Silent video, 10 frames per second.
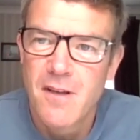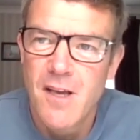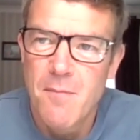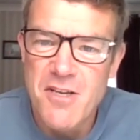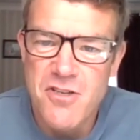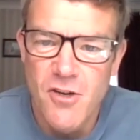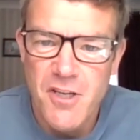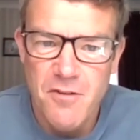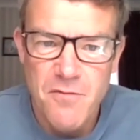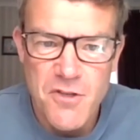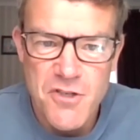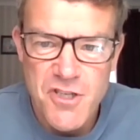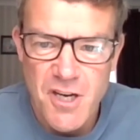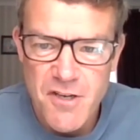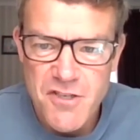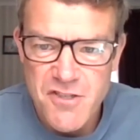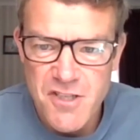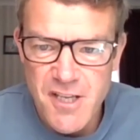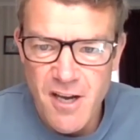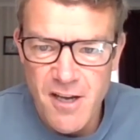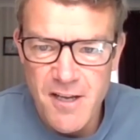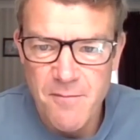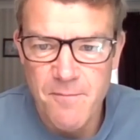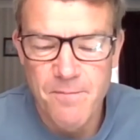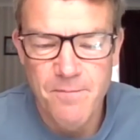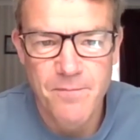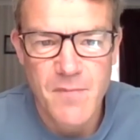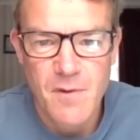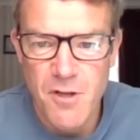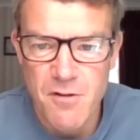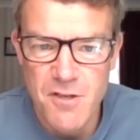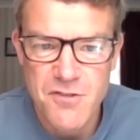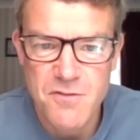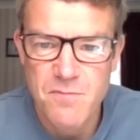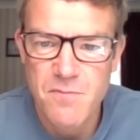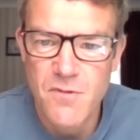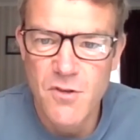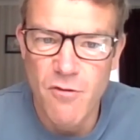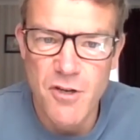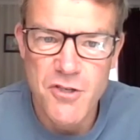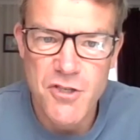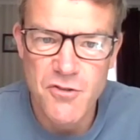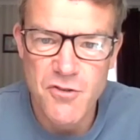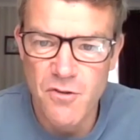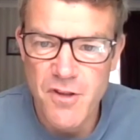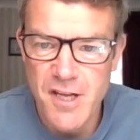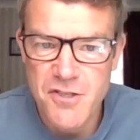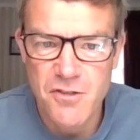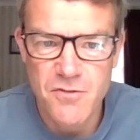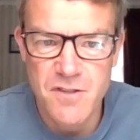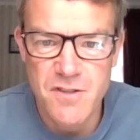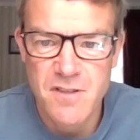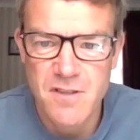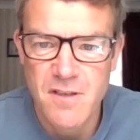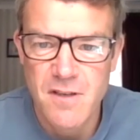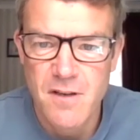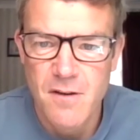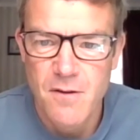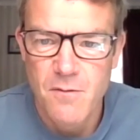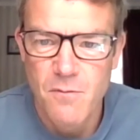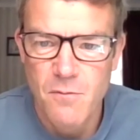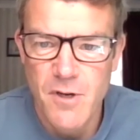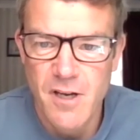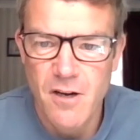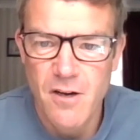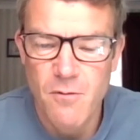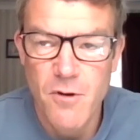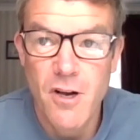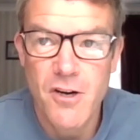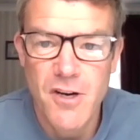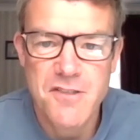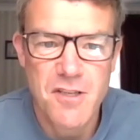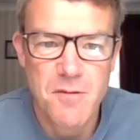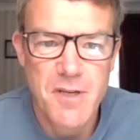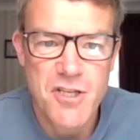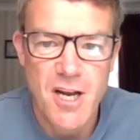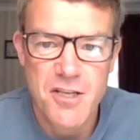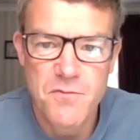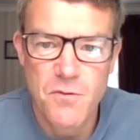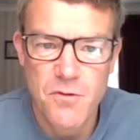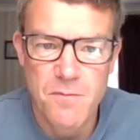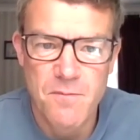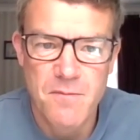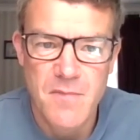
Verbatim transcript: imagine looking future generations in the eye, whether it's your own children or their children, we are, we are creating a big challenge for them.